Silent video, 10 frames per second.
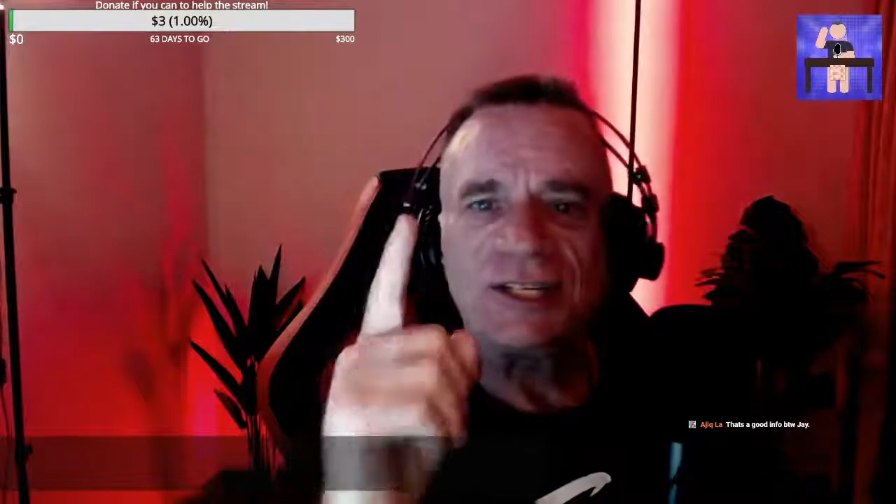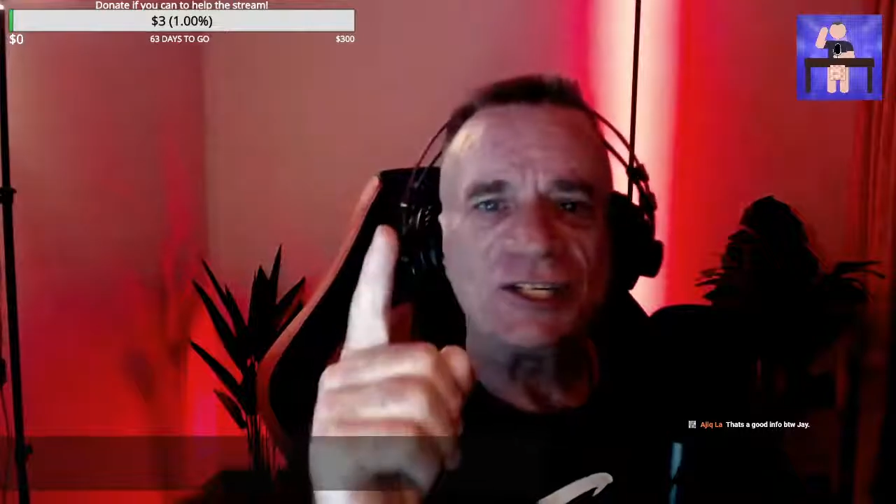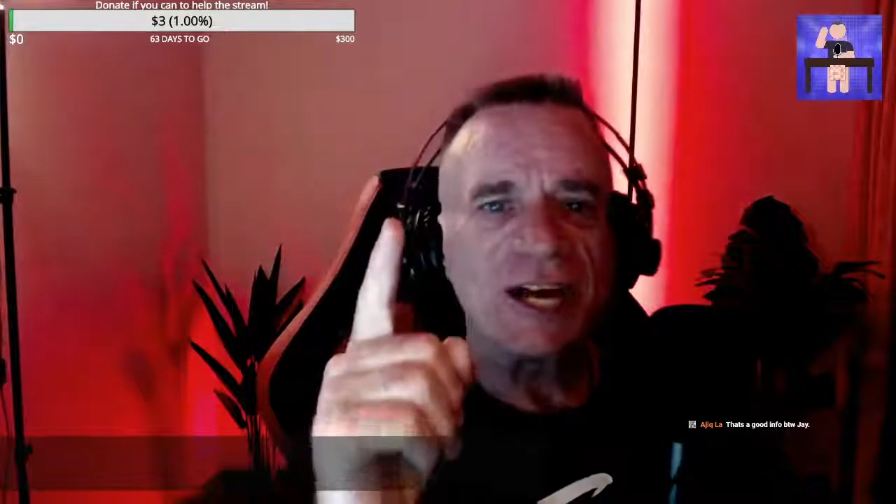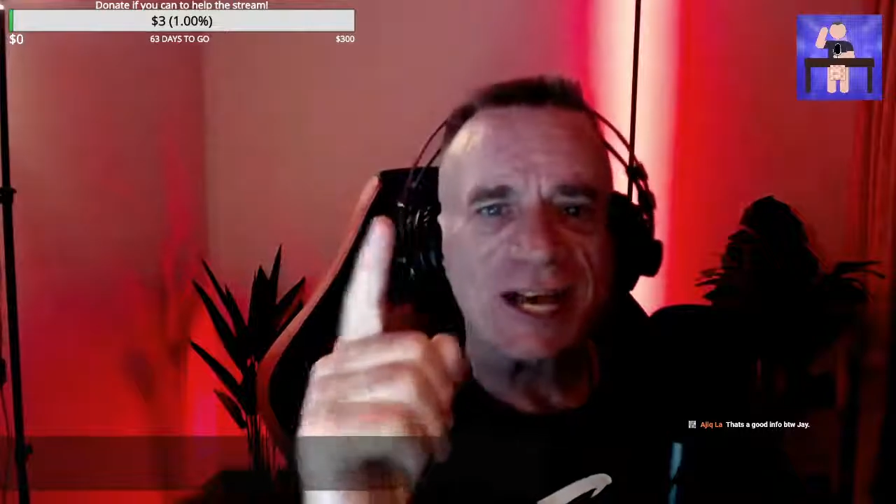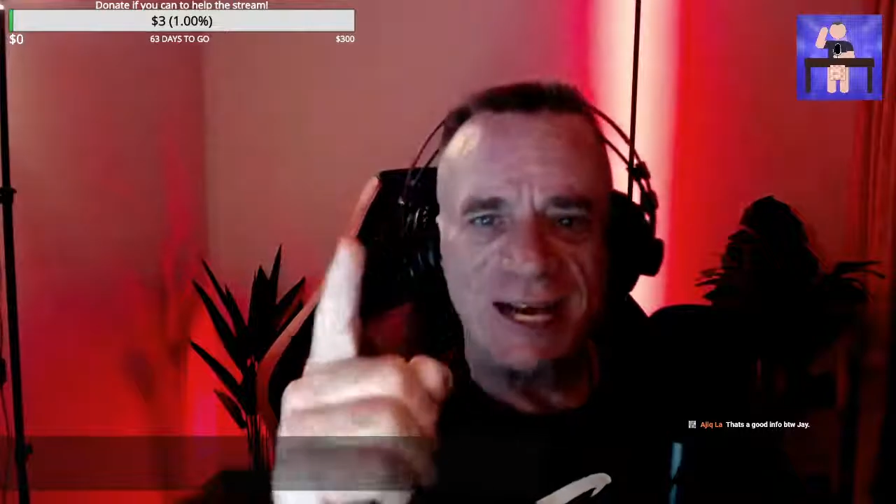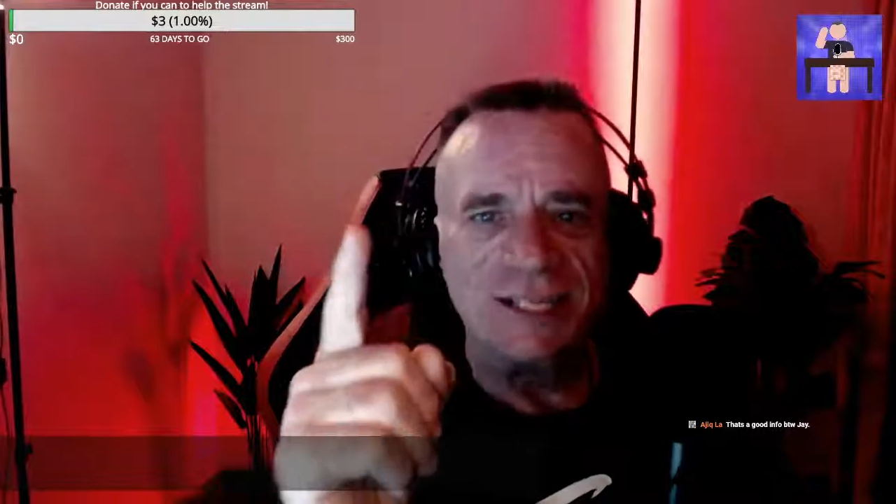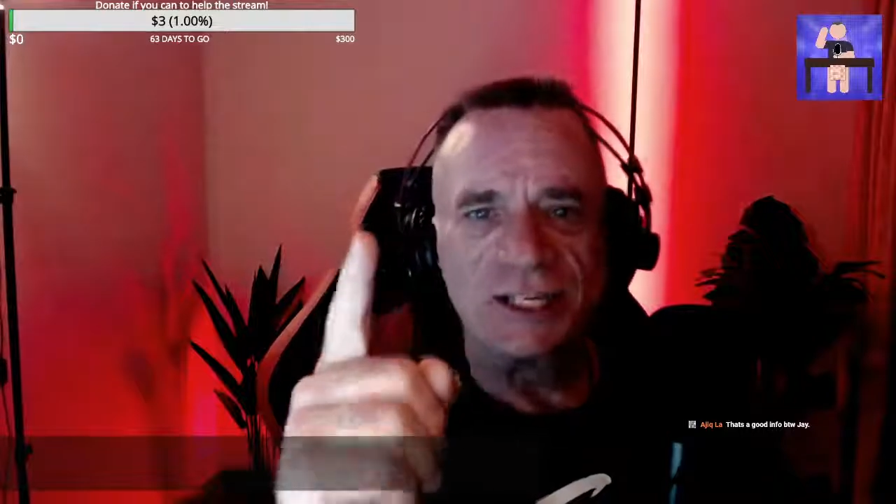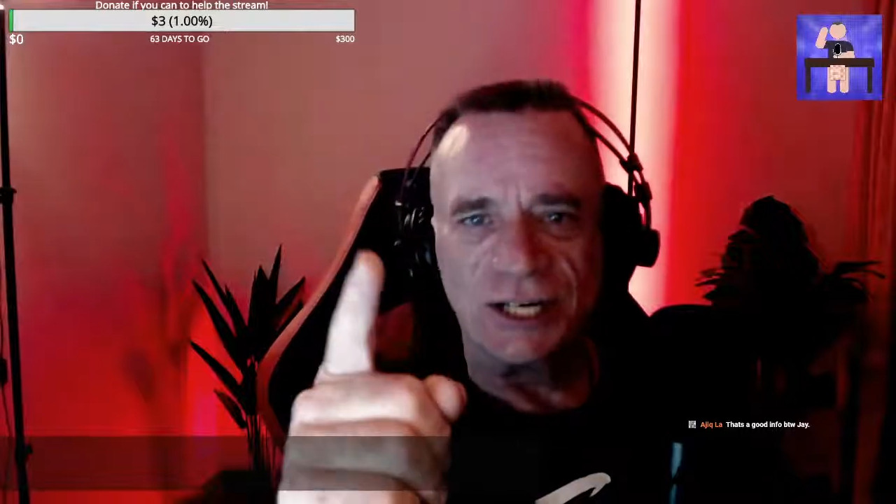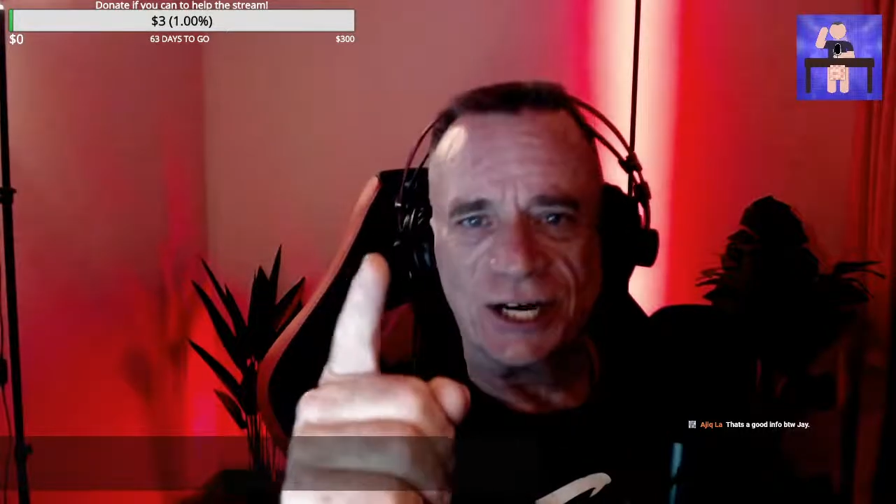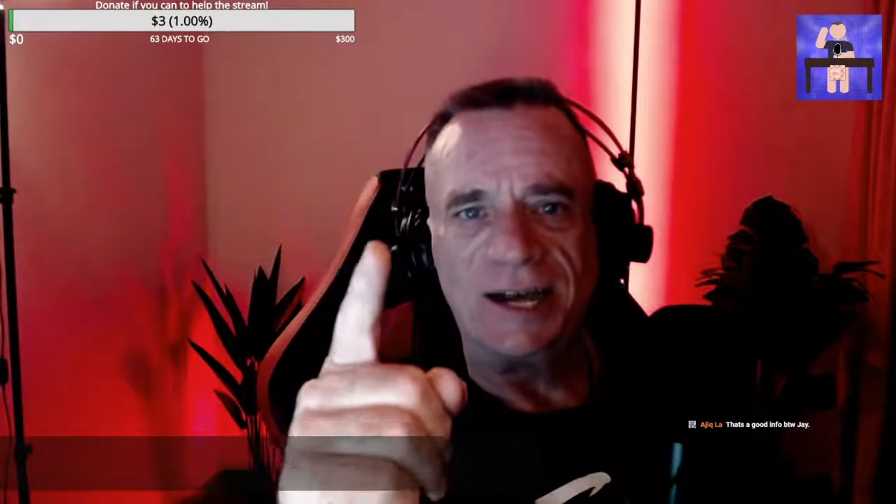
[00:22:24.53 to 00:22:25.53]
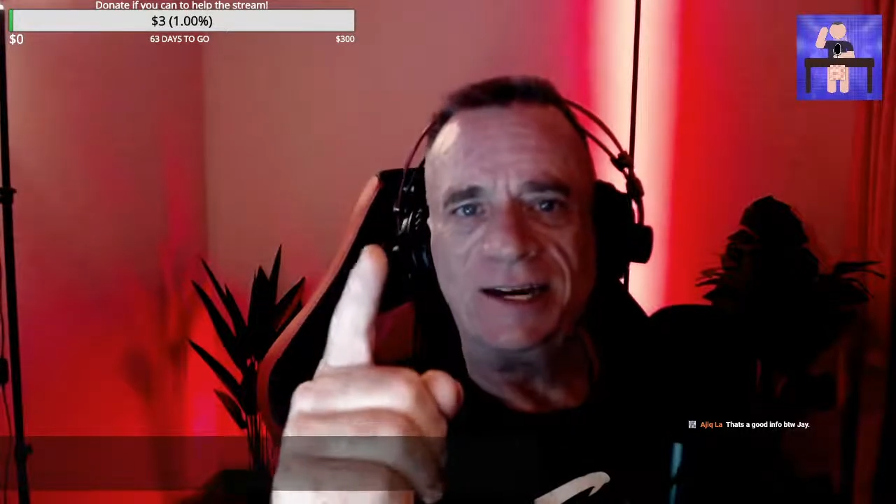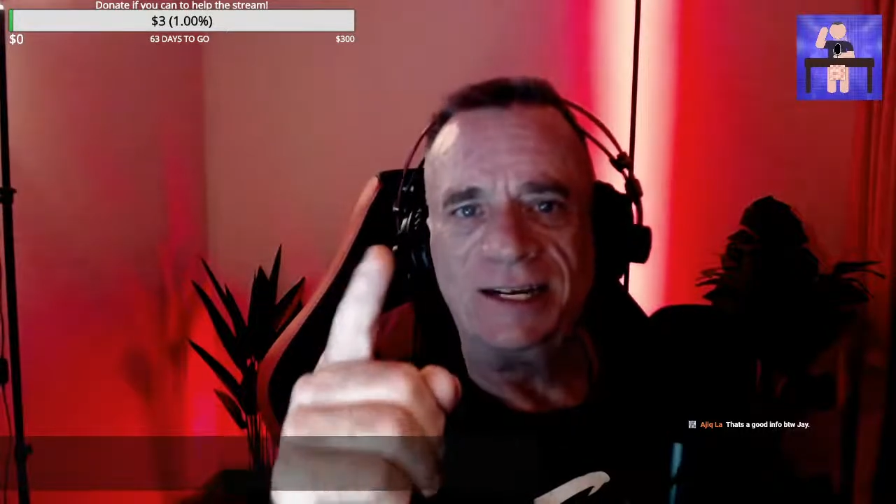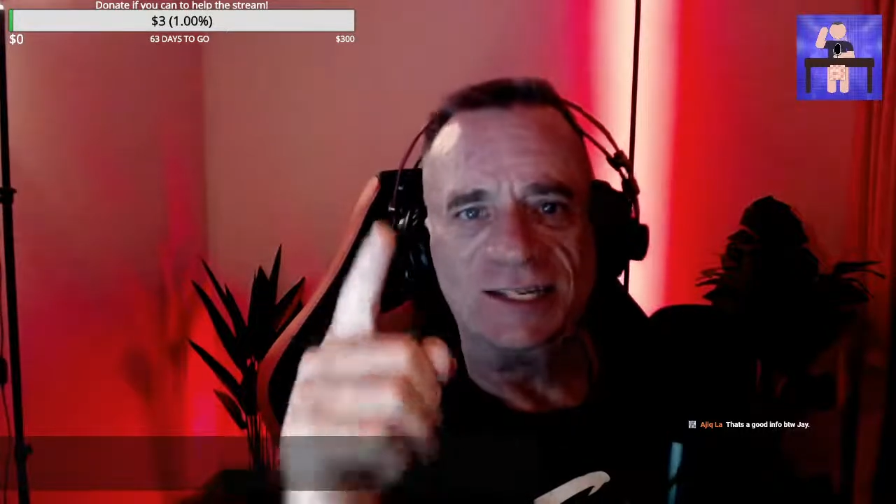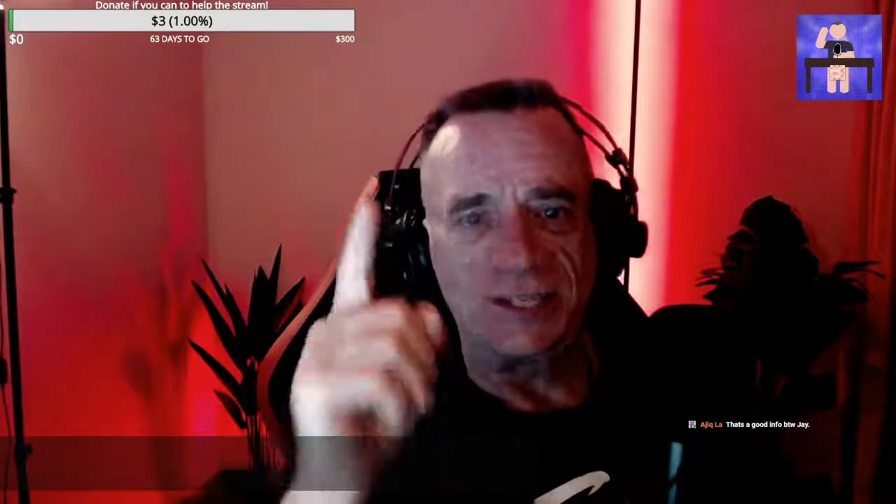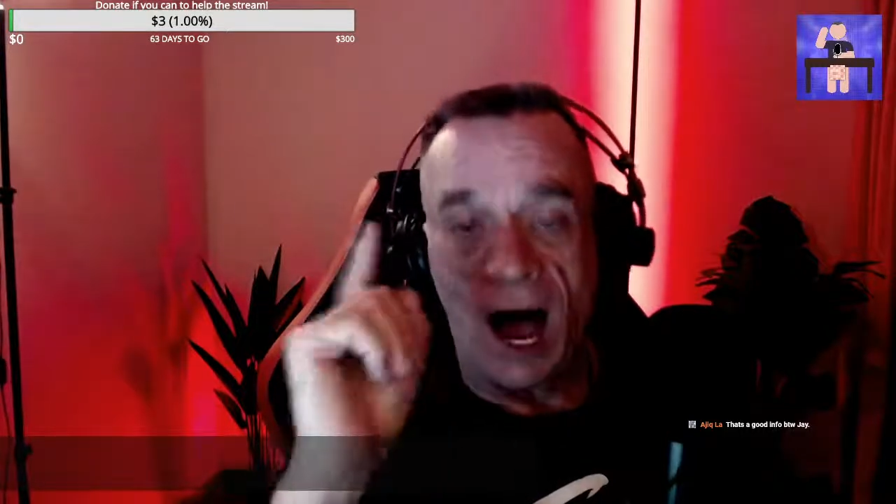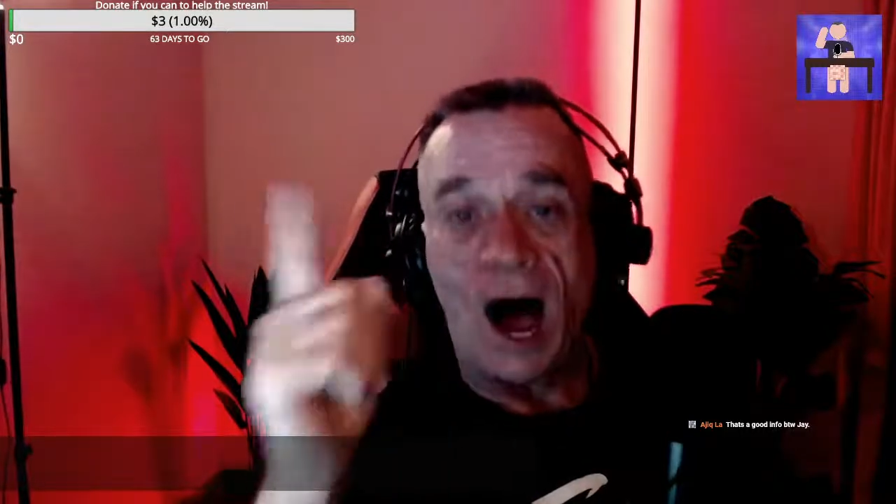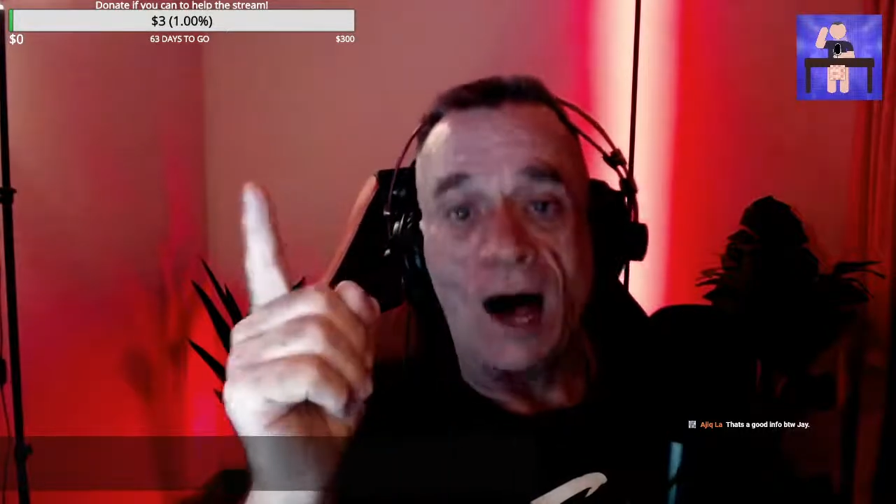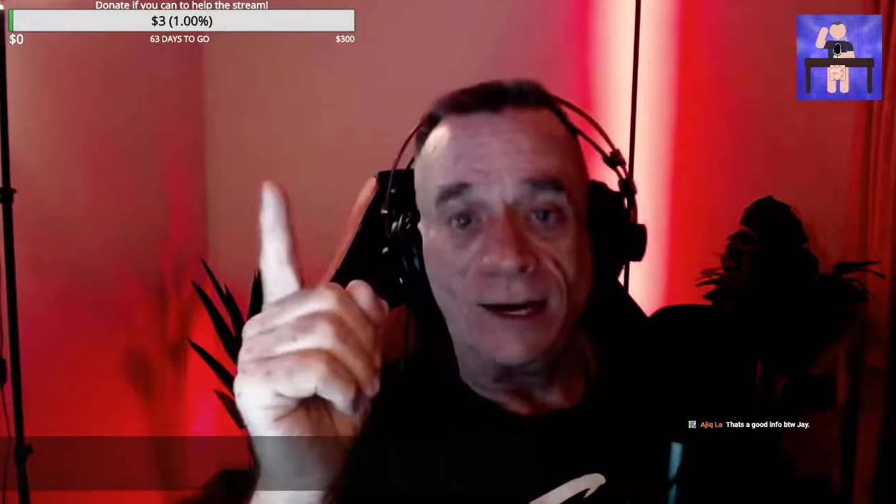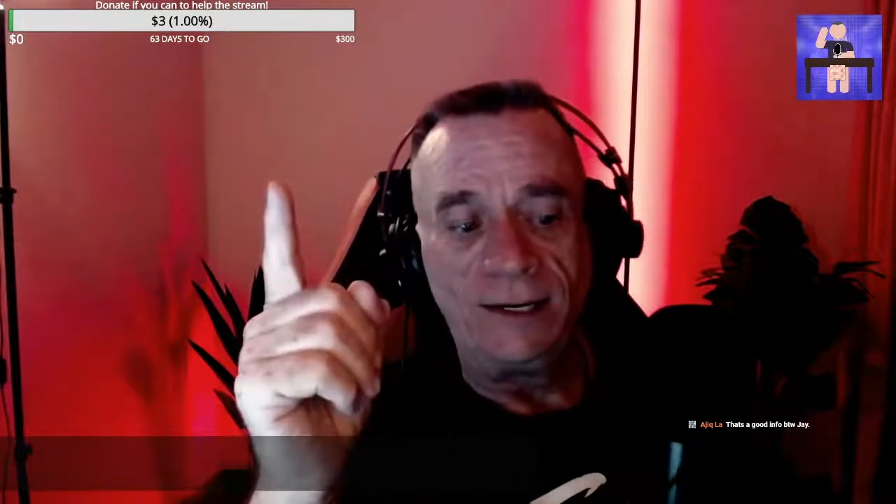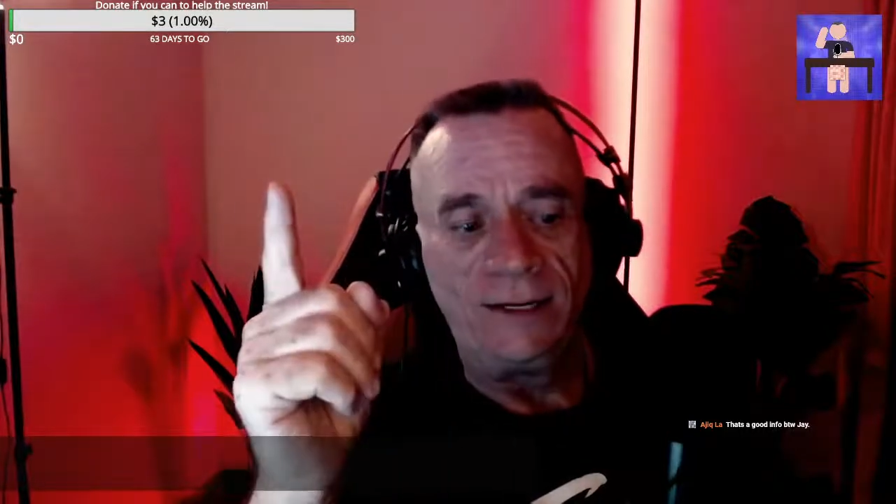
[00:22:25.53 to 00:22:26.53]
check engine light is
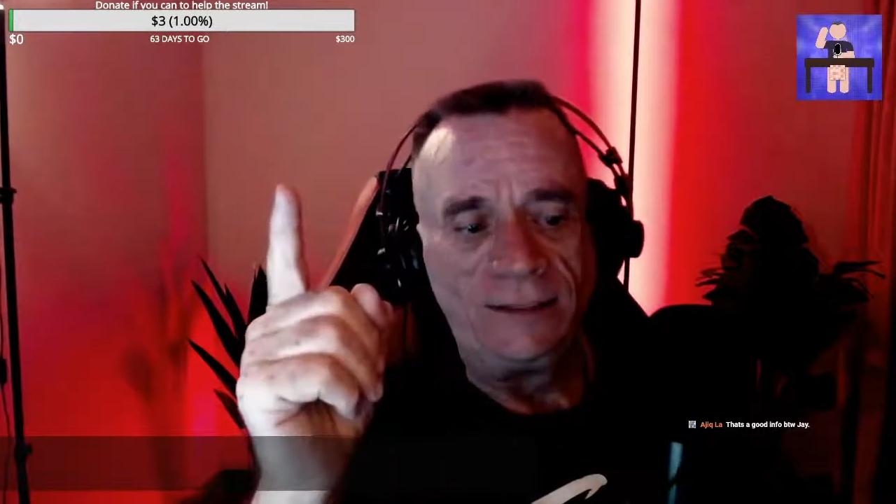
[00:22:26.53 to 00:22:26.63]
on